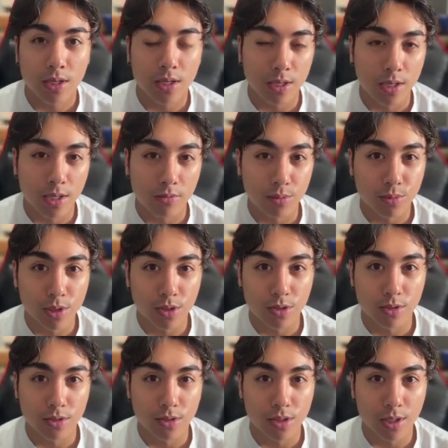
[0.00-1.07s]
and have a better
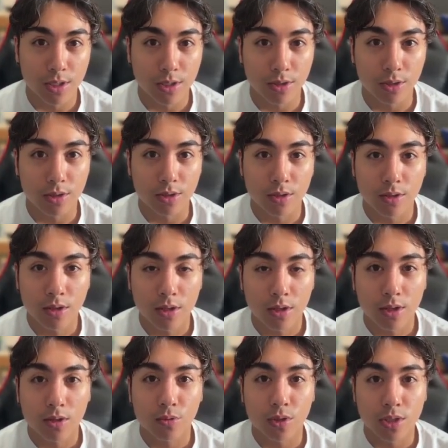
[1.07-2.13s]
understanding on
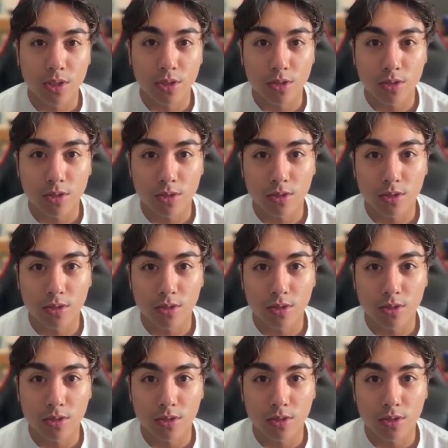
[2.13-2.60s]
which